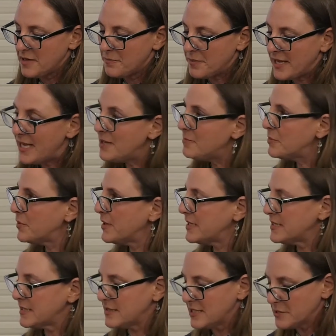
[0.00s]

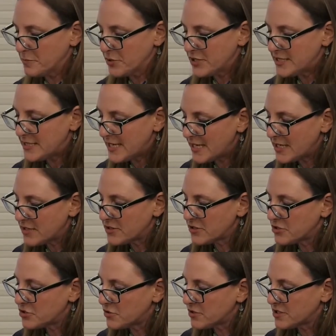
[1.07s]
pinpointed this particular
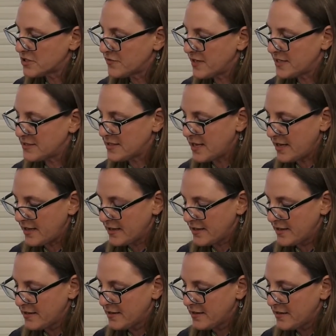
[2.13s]
source of anxiety?